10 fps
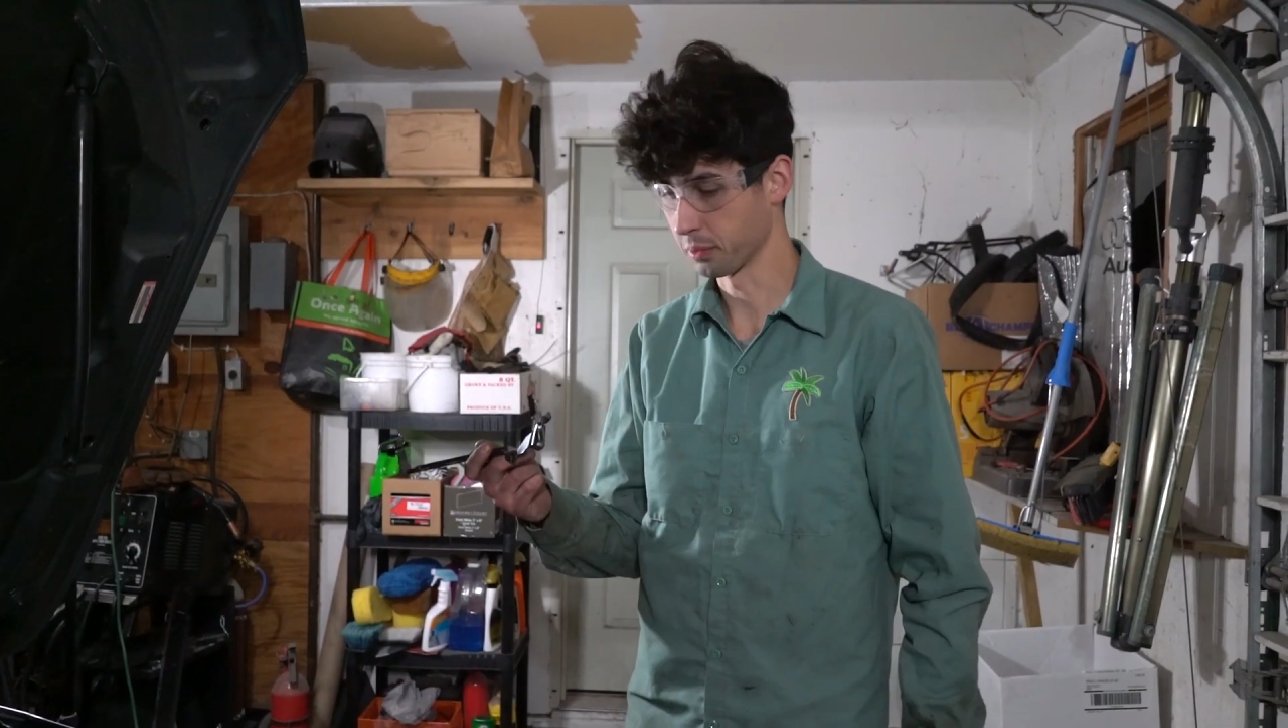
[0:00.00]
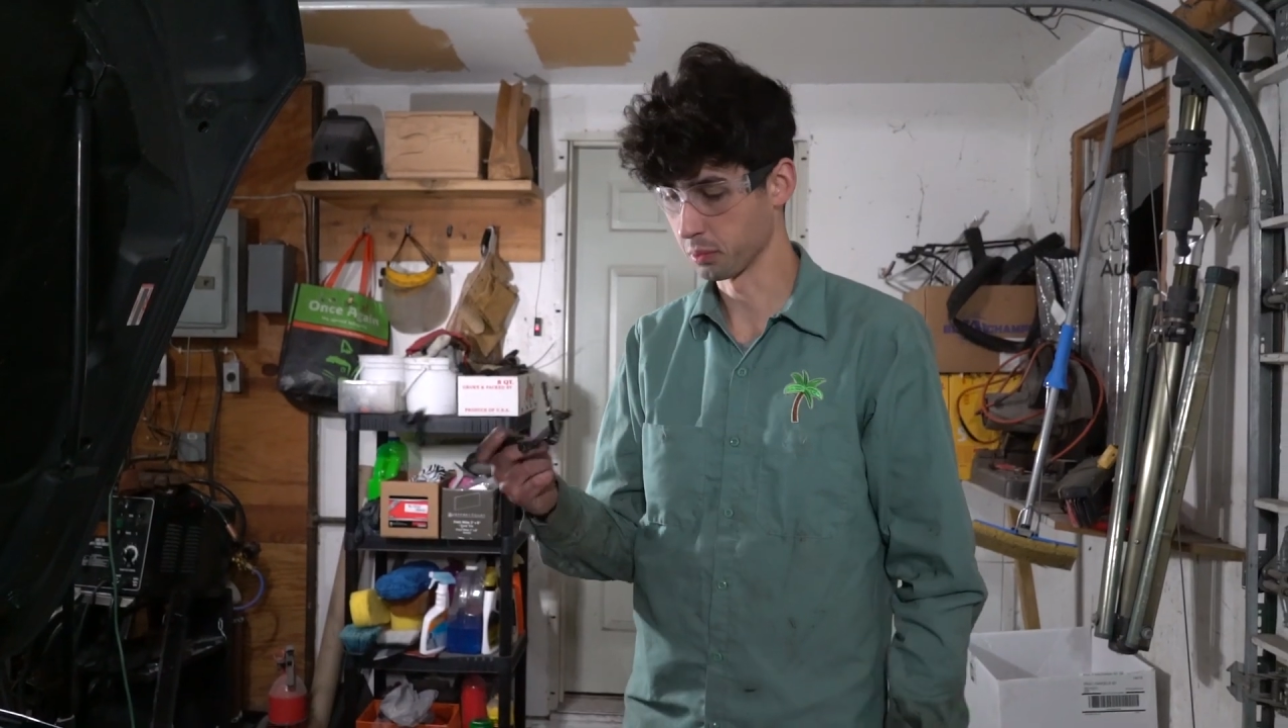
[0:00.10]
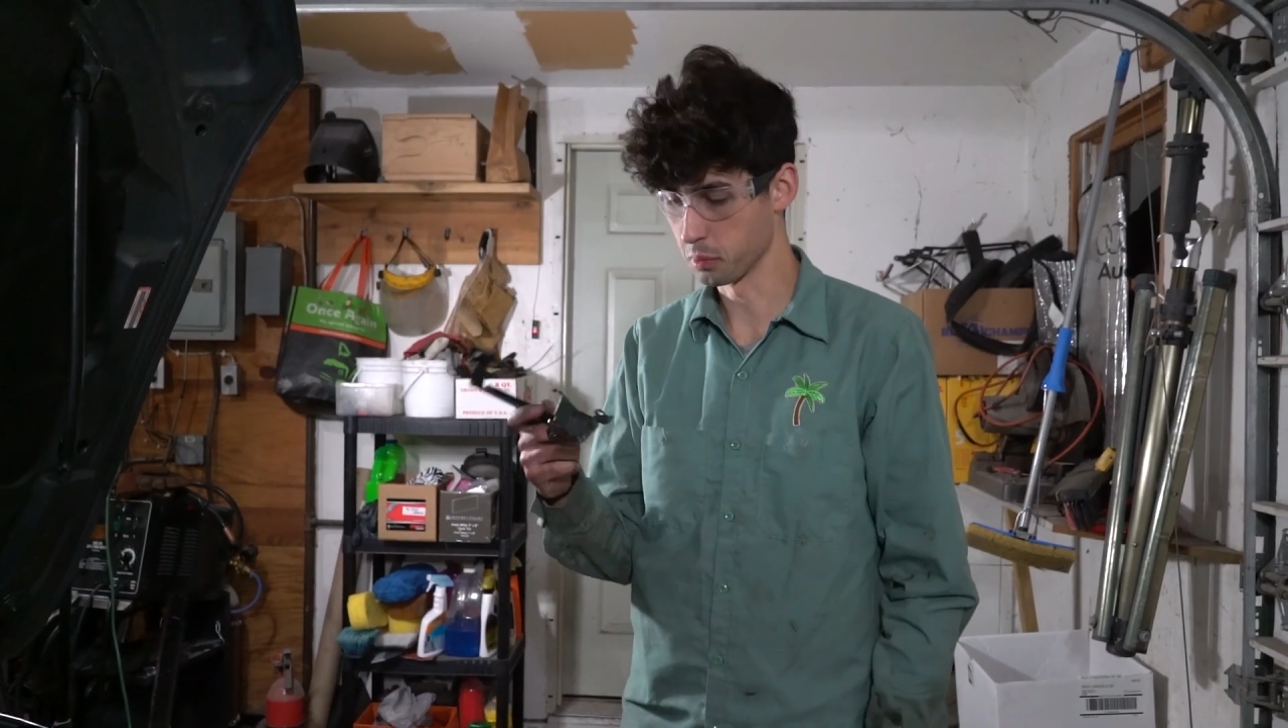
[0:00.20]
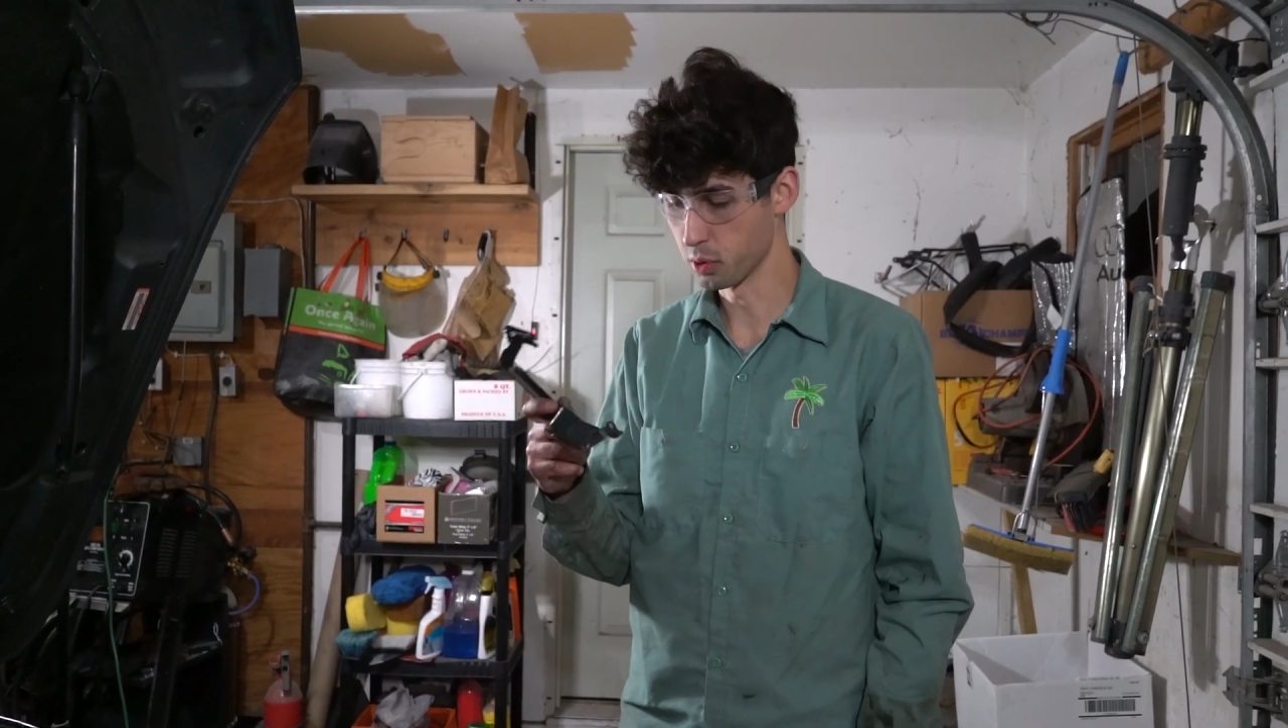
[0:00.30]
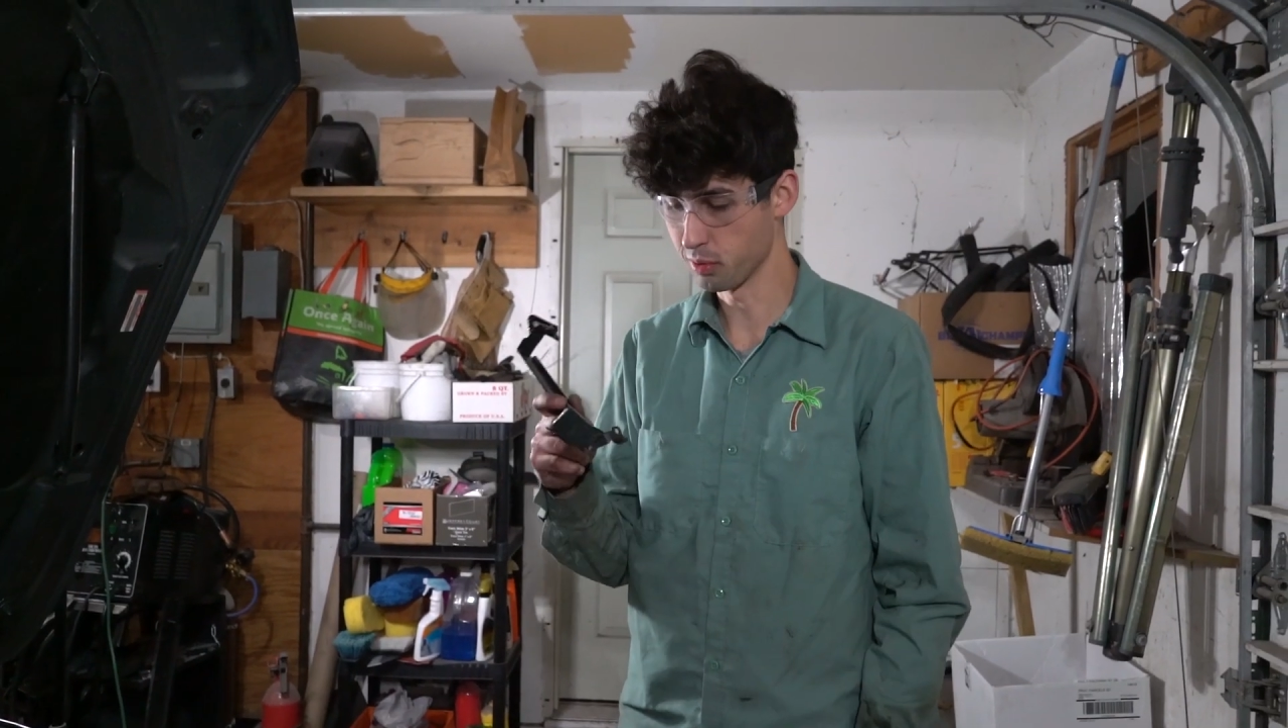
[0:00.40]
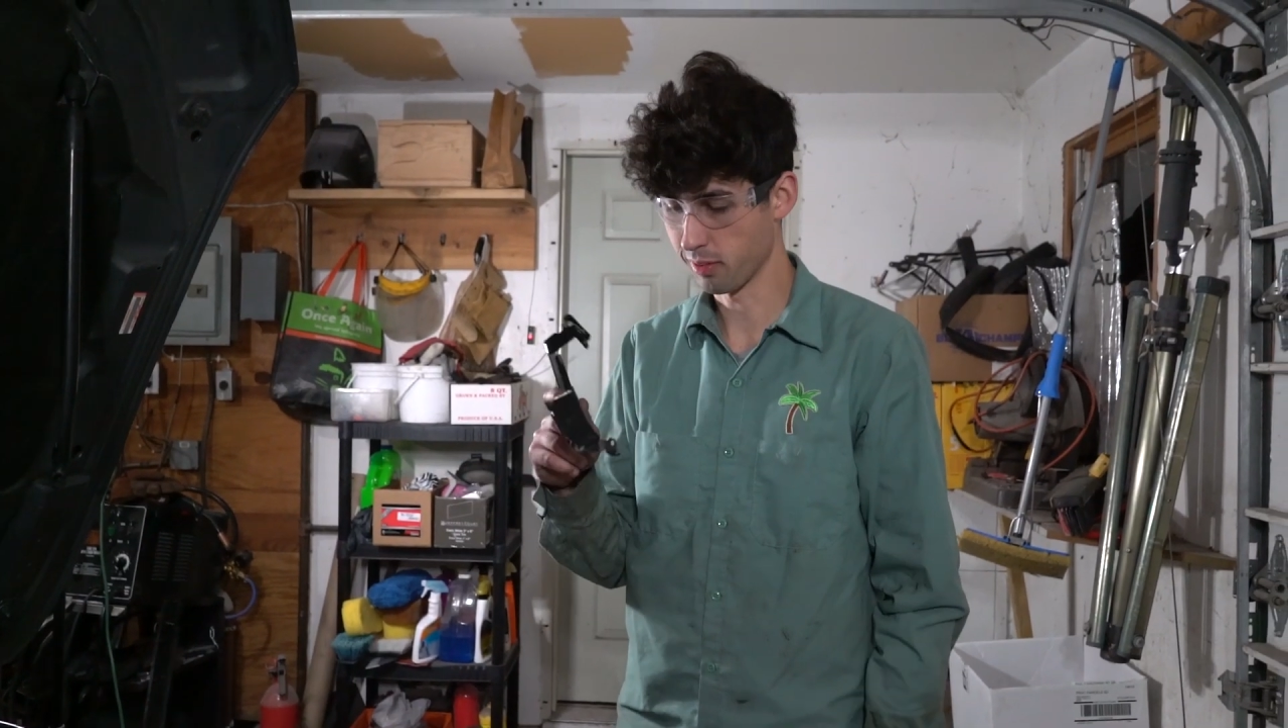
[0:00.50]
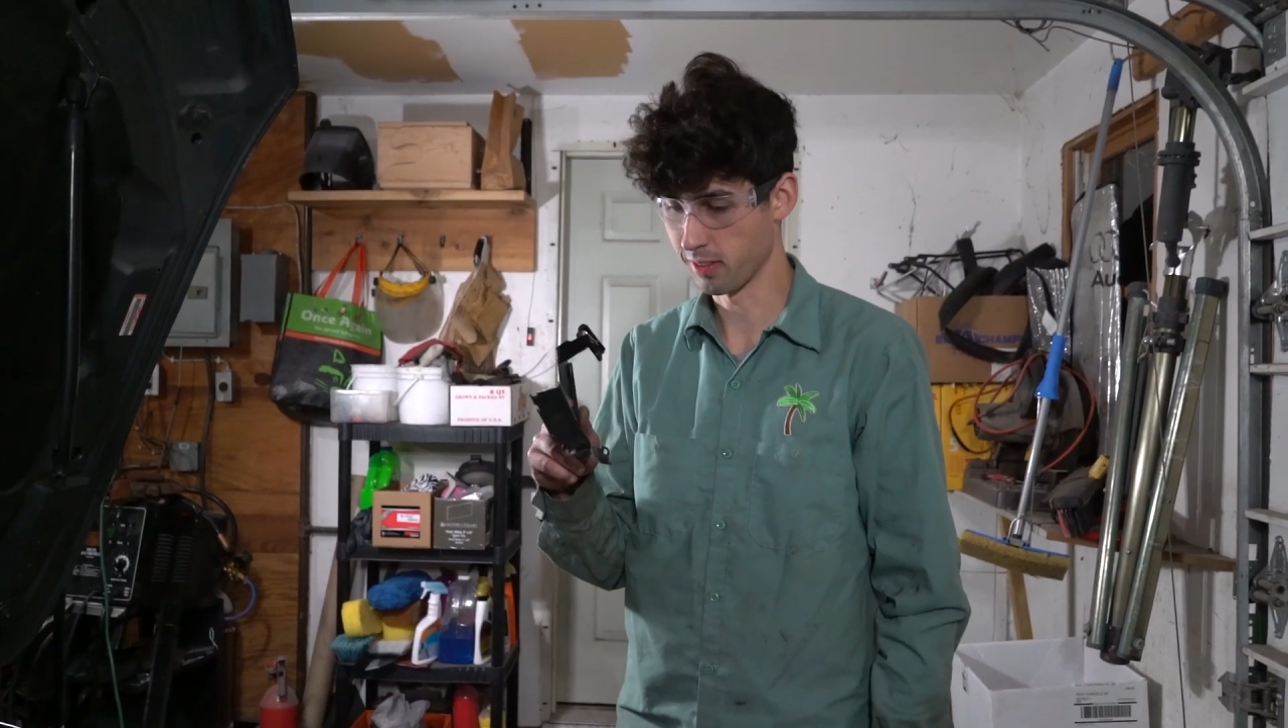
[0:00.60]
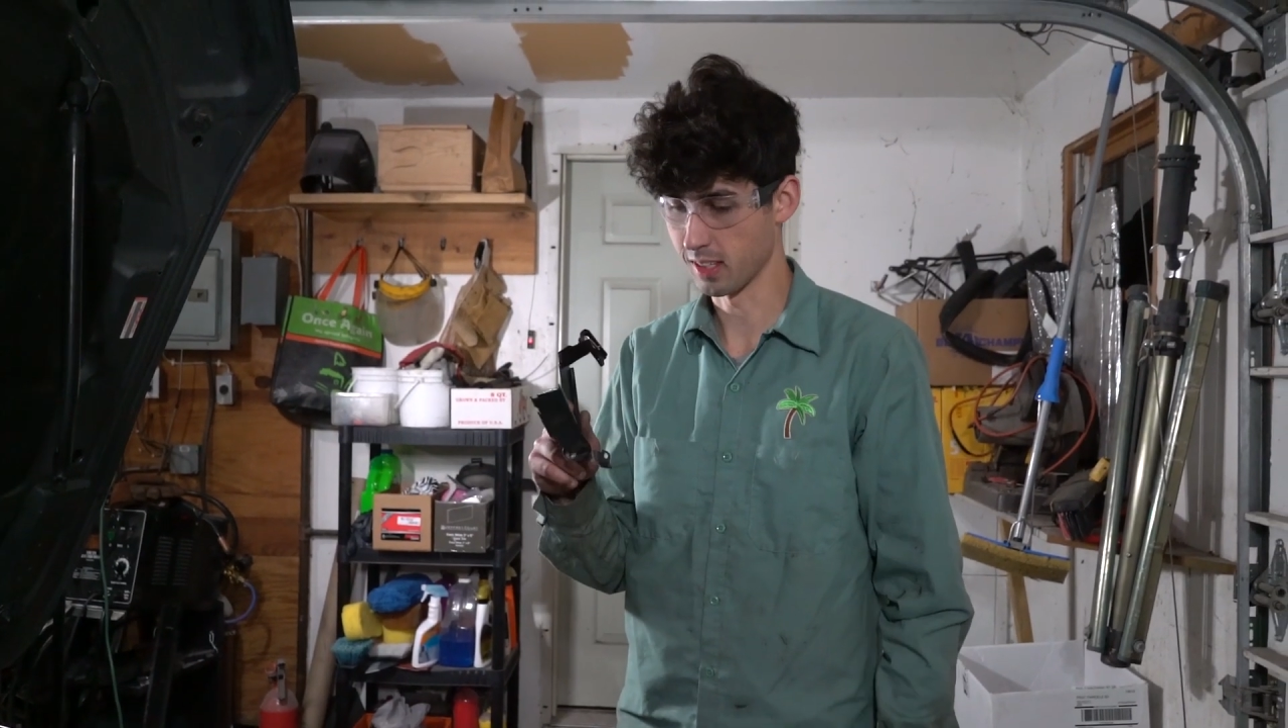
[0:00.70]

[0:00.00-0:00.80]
removed